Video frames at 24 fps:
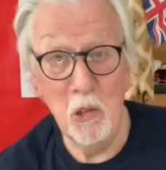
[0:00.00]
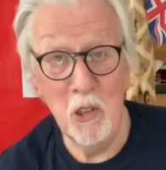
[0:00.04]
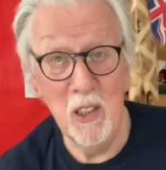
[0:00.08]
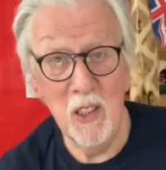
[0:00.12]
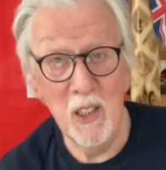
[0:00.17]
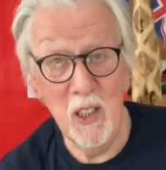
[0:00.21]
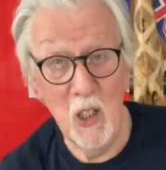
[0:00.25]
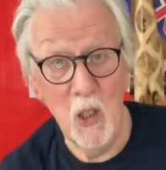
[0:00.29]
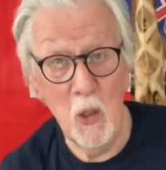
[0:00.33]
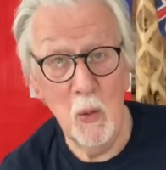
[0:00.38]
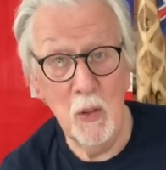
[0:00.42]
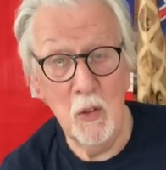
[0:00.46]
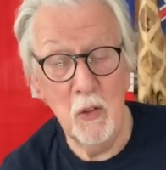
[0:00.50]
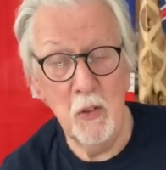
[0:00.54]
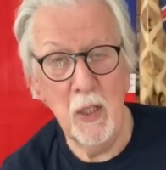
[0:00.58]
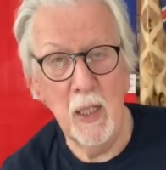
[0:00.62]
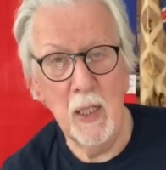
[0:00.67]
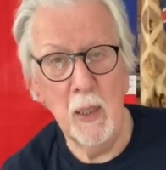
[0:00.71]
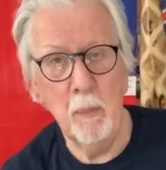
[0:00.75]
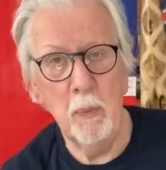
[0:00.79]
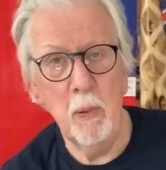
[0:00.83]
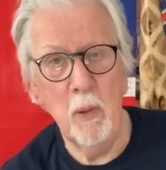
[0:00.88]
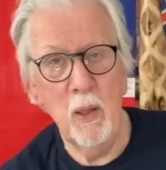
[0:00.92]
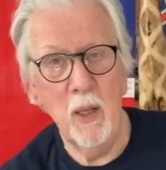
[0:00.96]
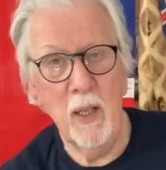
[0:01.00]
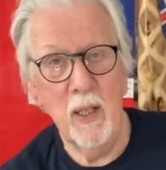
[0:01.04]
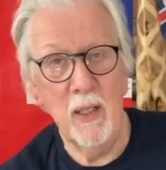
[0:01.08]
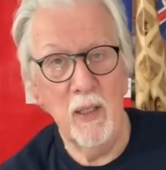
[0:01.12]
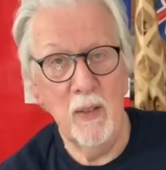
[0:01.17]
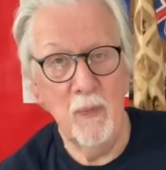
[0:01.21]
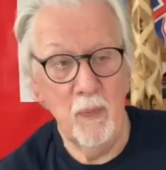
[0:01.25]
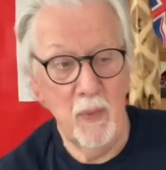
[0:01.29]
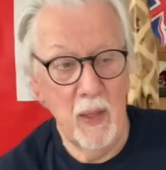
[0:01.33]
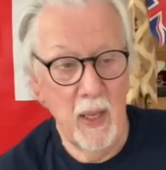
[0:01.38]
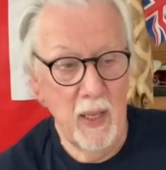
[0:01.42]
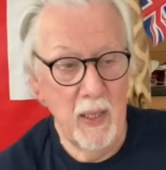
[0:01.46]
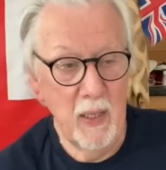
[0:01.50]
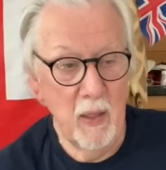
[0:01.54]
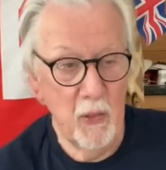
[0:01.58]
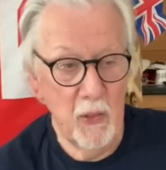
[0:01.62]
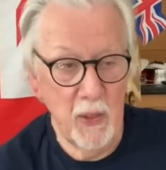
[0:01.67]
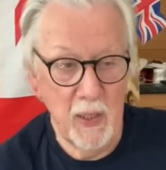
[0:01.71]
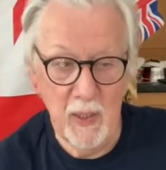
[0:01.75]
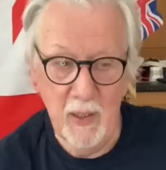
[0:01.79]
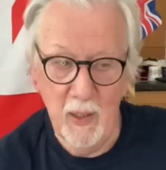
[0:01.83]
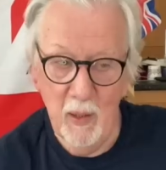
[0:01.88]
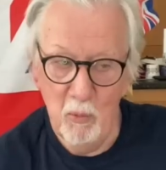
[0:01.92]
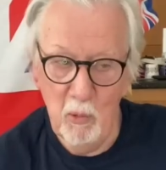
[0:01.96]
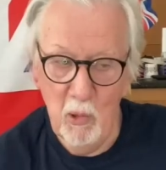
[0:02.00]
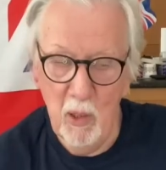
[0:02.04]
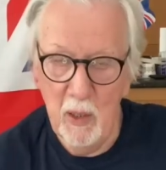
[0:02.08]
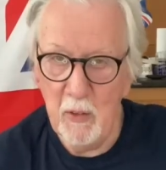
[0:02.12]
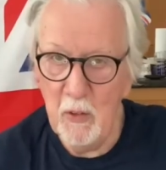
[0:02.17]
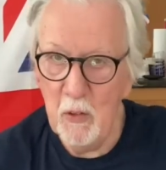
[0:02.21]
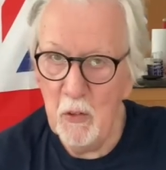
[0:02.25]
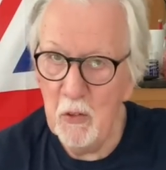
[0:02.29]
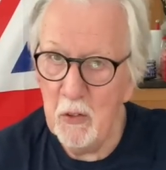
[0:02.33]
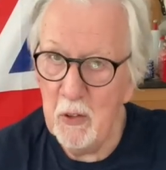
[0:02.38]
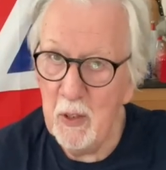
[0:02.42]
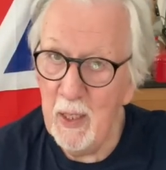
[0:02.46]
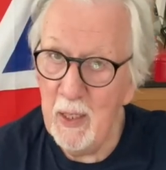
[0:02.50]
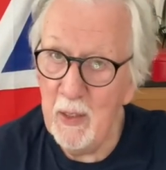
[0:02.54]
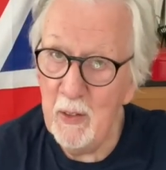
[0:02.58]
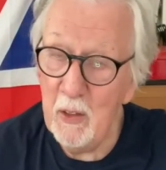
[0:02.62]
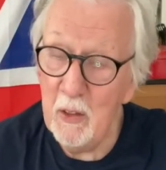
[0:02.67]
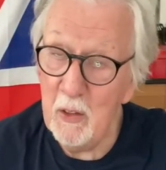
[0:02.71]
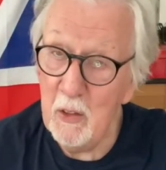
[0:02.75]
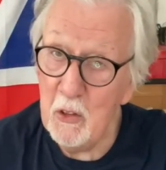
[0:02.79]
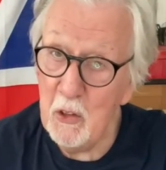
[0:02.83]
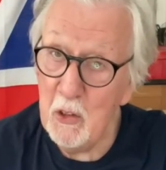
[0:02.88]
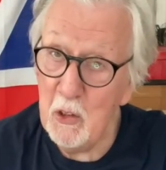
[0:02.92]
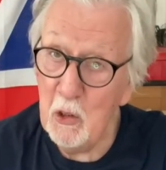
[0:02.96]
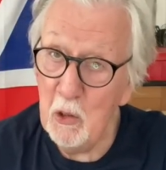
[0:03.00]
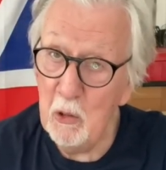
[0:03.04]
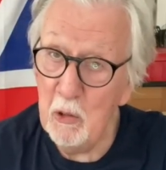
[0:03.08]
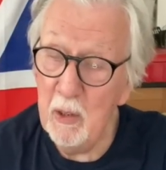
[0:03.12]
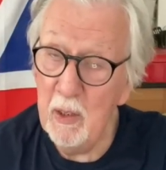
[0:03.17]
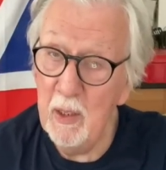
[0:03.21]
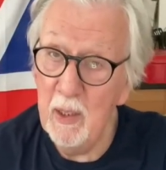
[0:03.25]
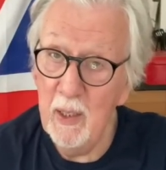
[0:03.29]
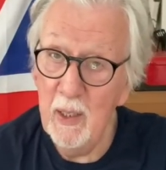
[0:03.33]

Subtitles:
go and take part. And I think I'm right in saying that the children,